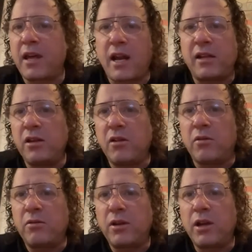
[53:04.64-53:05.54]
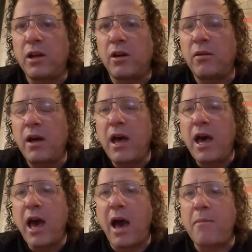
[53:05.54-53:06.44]
that I do. You know,
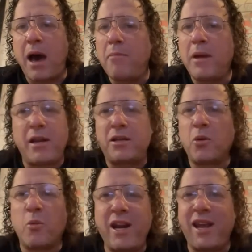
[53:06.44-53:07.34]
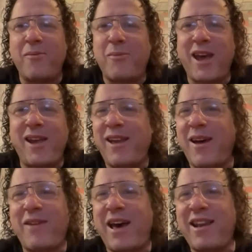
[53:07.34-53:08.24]
I'm in it to win it, man.
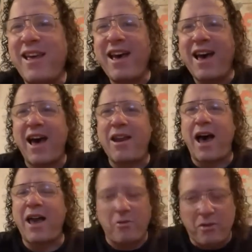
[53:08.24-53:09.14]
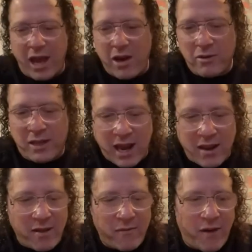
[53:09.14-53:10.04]
I'm not, I don't get
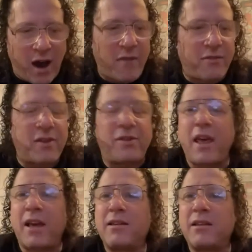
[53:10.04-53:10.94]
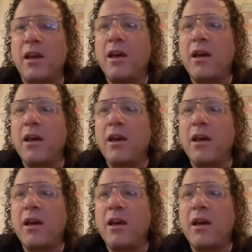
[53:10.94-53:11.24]
involved in things,